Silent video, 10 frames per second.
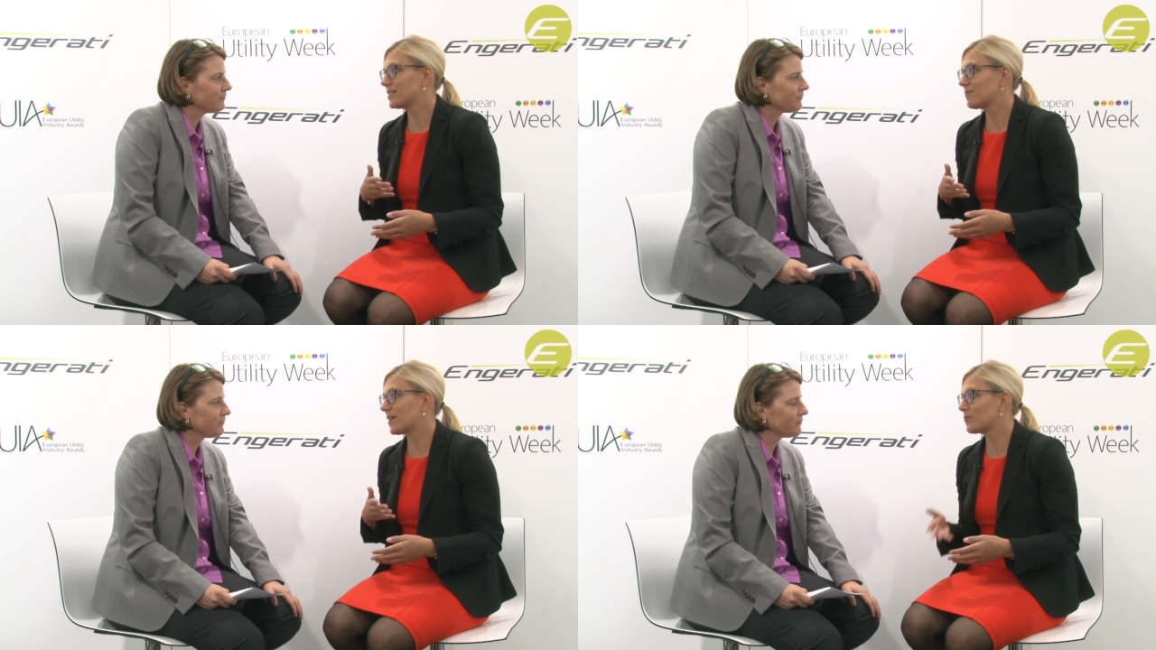
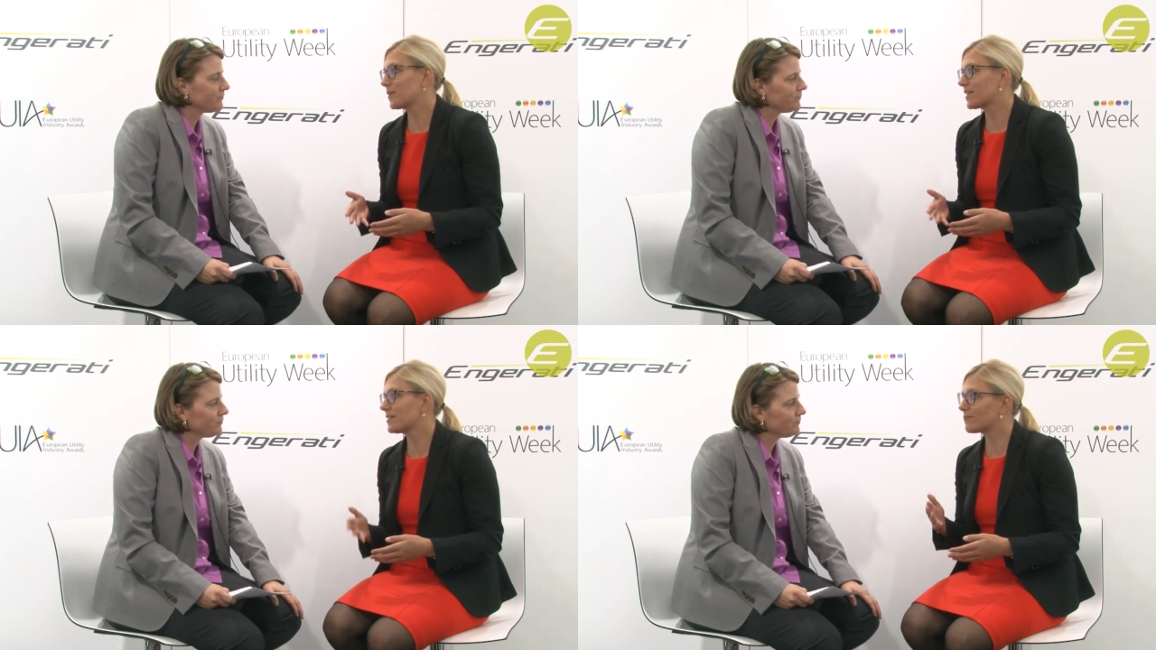Speaker 1: are
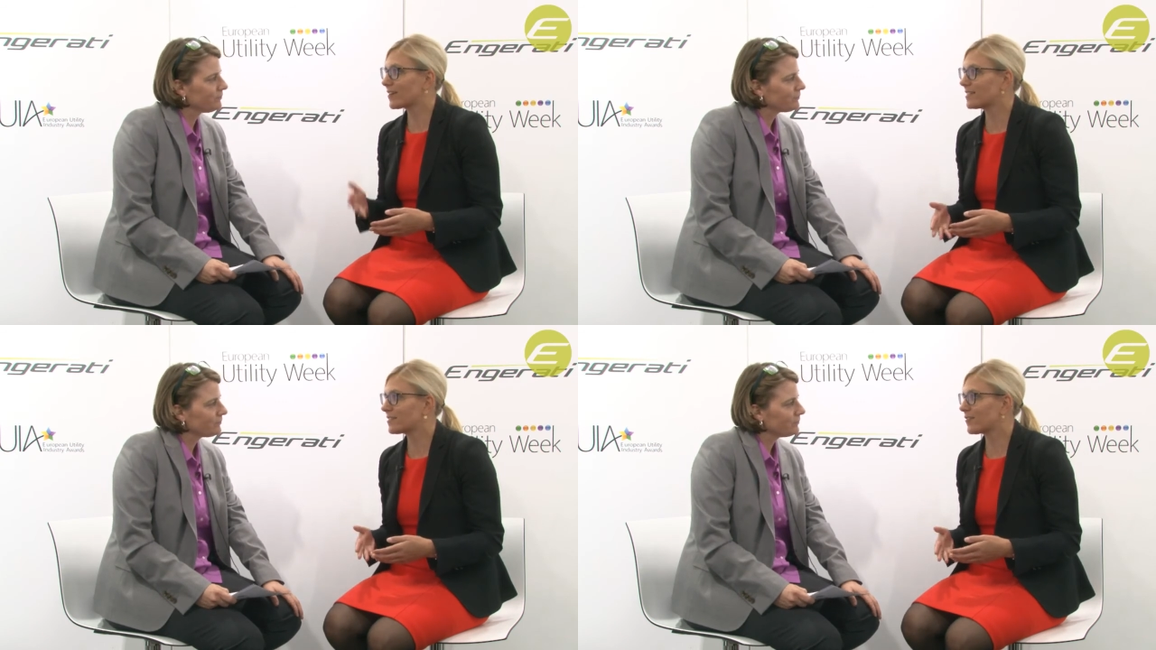developing in the
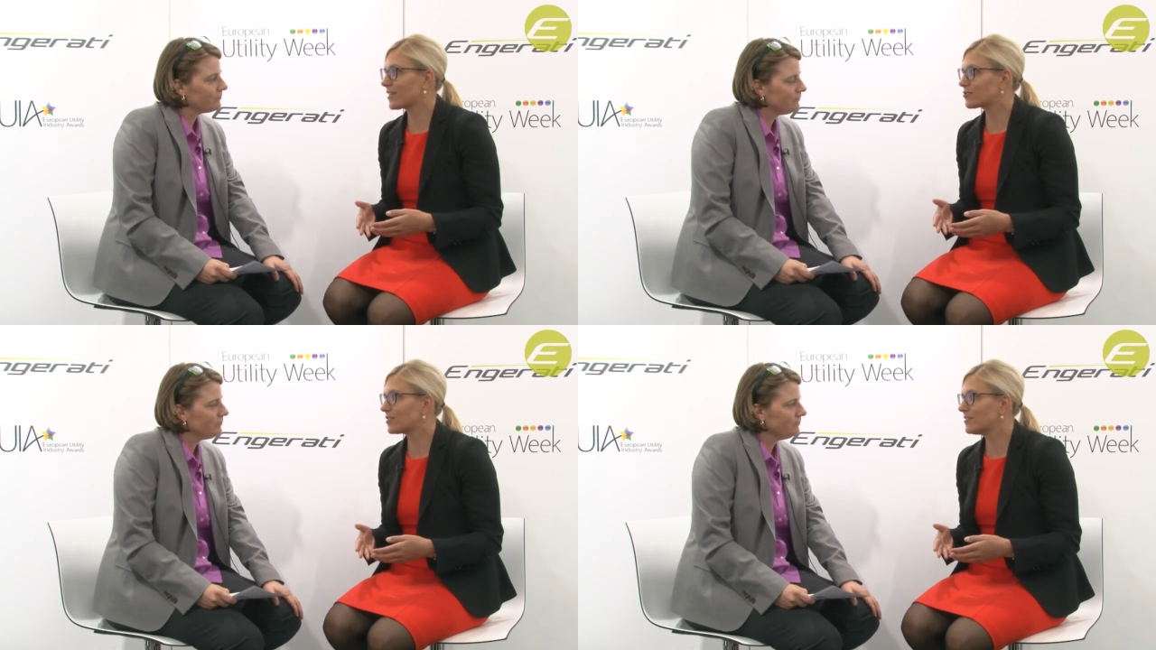right
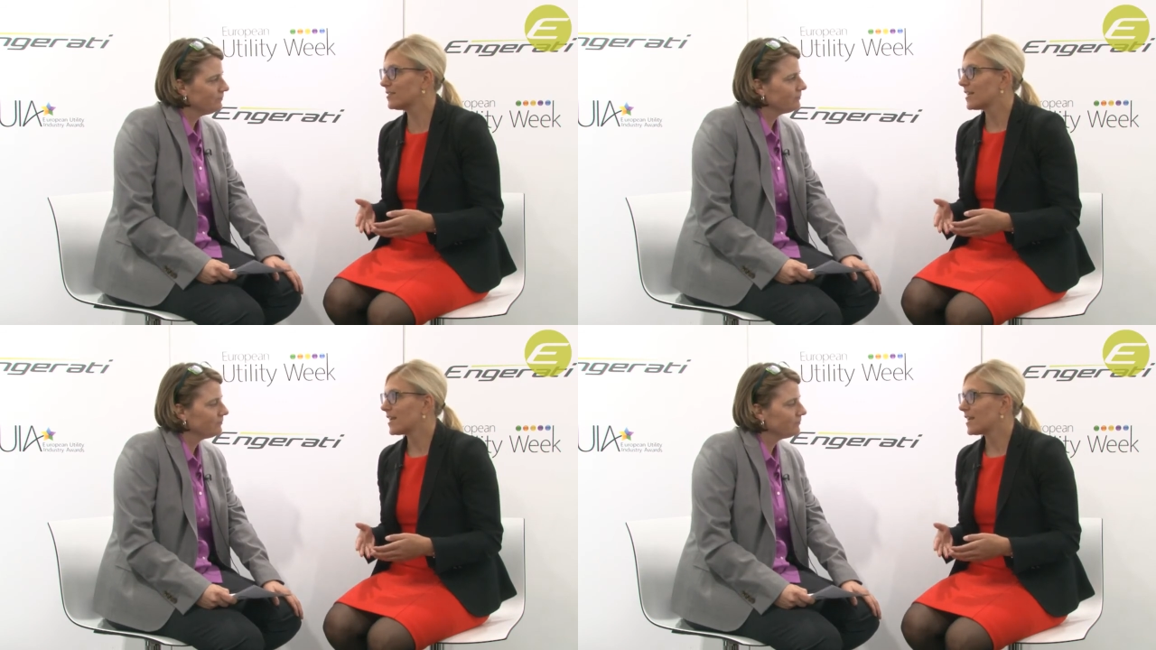direction.